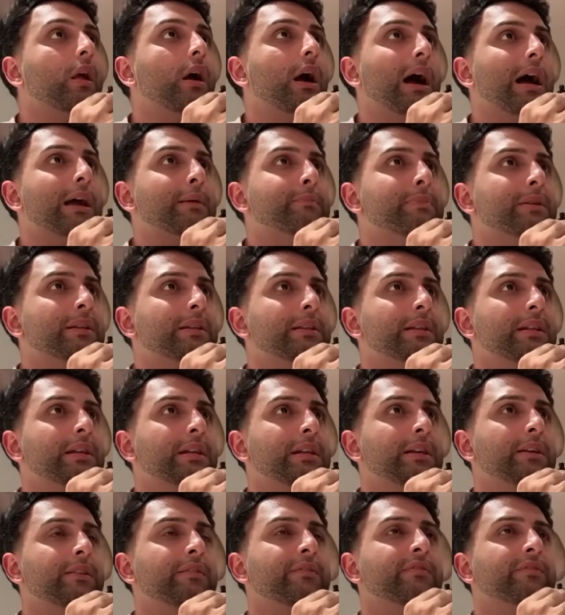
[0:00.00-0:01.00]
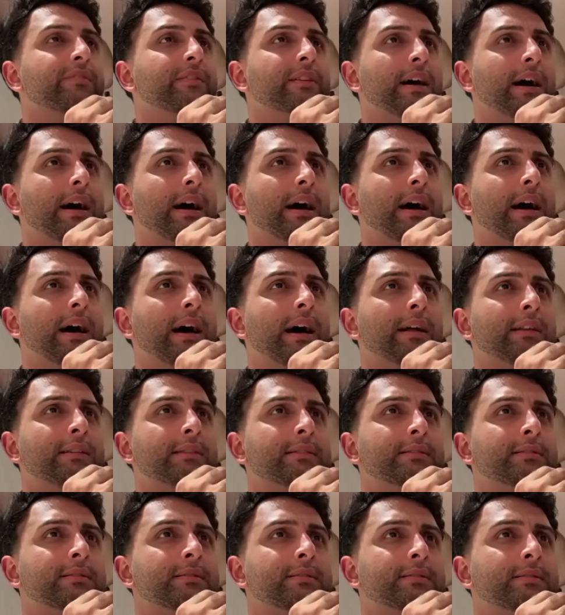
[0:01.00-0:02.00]
I believe that
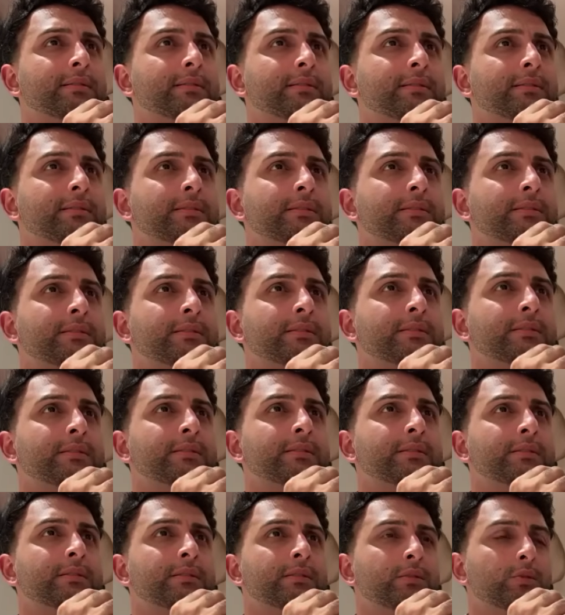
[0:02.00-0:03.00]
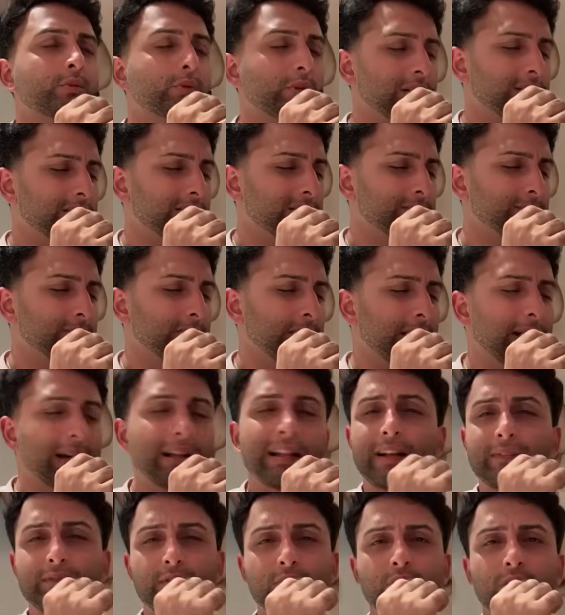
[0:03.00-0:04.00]
who else is playing? I'll
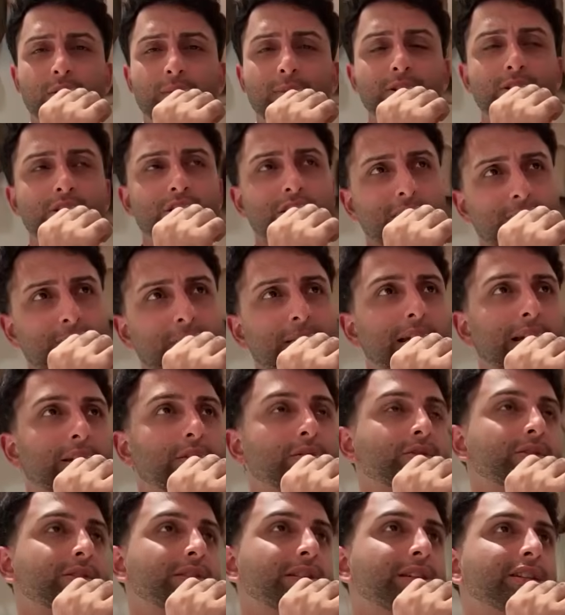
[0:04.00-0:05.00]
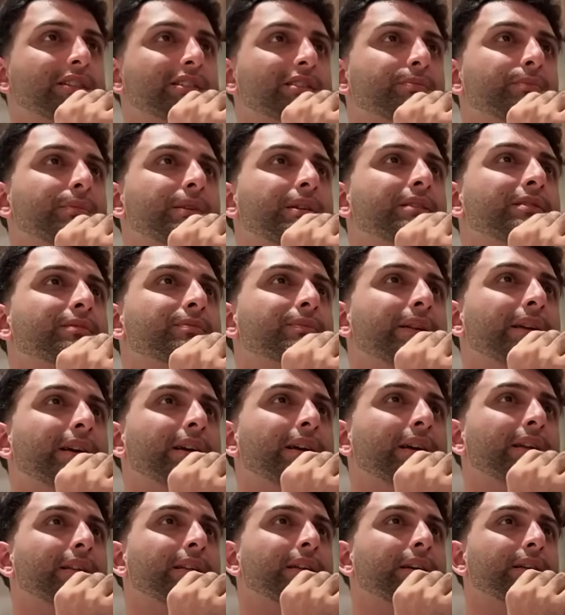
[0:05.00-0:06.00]
have to double check, but I know CSB is
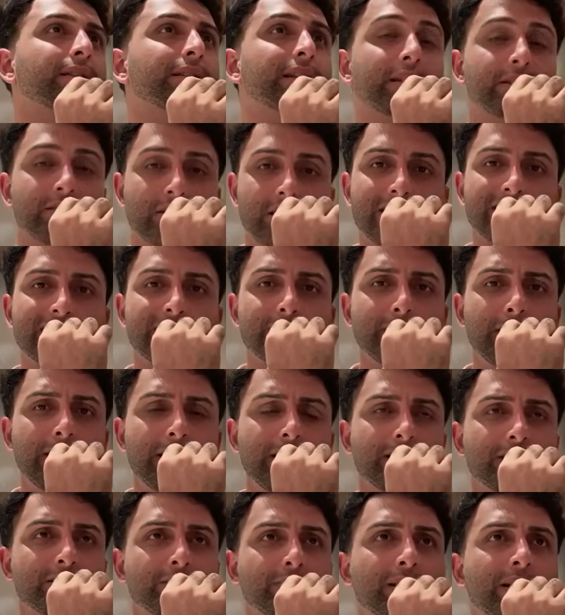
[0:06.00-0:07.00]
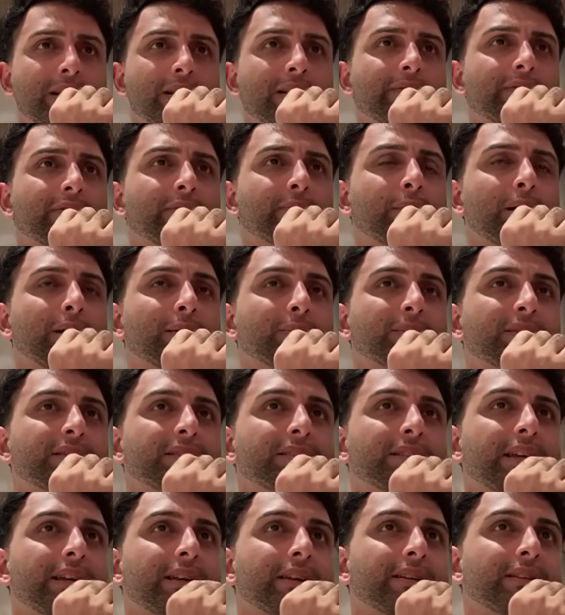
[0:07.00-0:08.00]
playing and Letron's playing as well, if I'm not
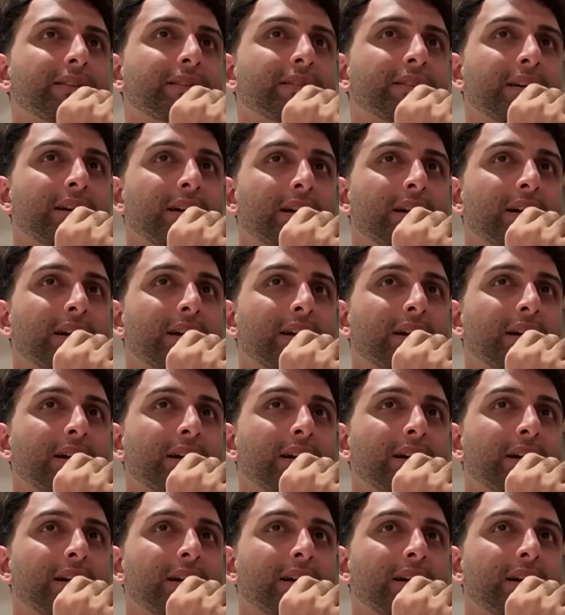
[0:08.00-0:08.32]
mistaken.